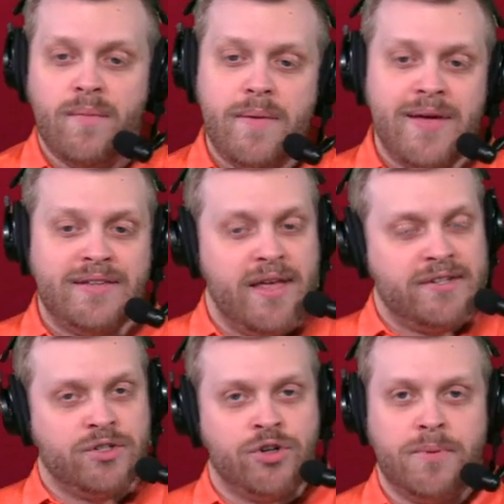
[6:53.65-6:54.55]
And maybe he
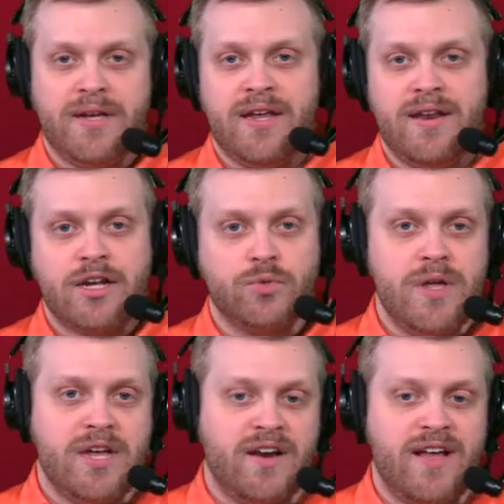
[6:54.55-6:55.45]
takes a trip again next
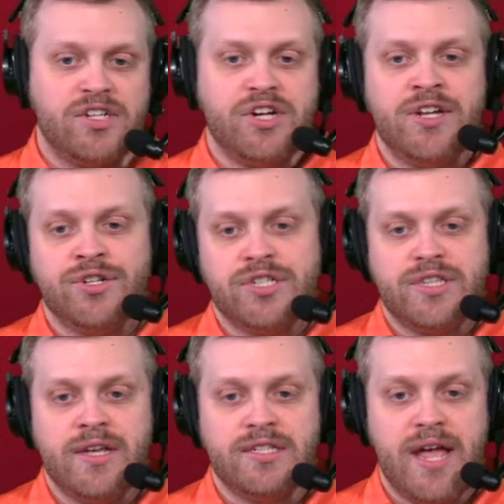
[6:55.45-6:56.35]
week and that changes
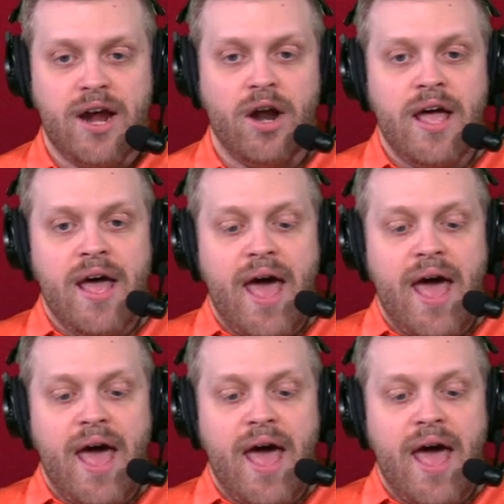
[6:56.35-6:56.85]
things there.